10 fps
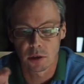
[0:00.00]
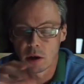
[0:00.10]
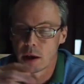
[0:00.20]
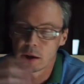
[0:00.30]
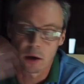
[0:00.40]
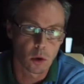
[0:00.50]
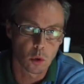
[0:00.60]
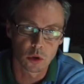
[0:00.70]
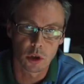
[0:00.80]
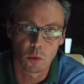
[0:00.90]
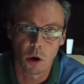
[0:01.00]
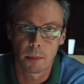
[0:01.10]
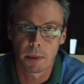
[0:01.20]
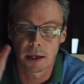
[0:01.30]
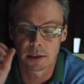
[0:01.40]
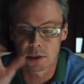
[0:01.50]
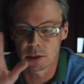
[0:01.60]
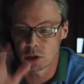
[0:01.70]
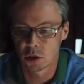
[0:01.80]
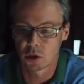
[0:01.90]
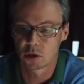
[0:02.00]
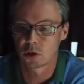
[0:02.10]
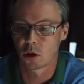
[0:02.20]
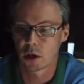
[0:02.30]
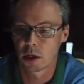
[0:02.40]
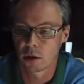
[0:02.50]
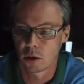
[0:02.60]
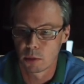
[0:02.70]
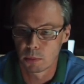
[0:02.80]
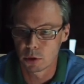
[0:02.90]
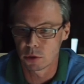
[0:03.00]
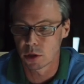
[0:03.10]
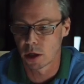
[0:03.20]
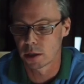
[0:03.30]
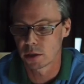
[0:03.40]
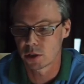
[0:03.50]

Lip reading: I had it on auto white balance, and it's just gone a little on the blue side.